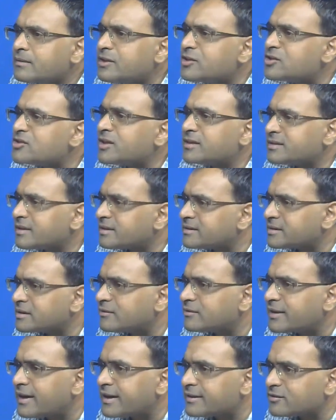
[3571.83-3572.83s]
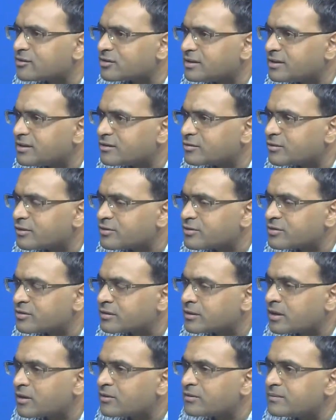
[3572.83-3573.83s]
Nishant, I think we answered his
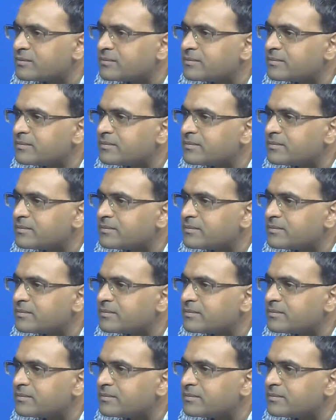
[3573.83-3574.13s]
question now.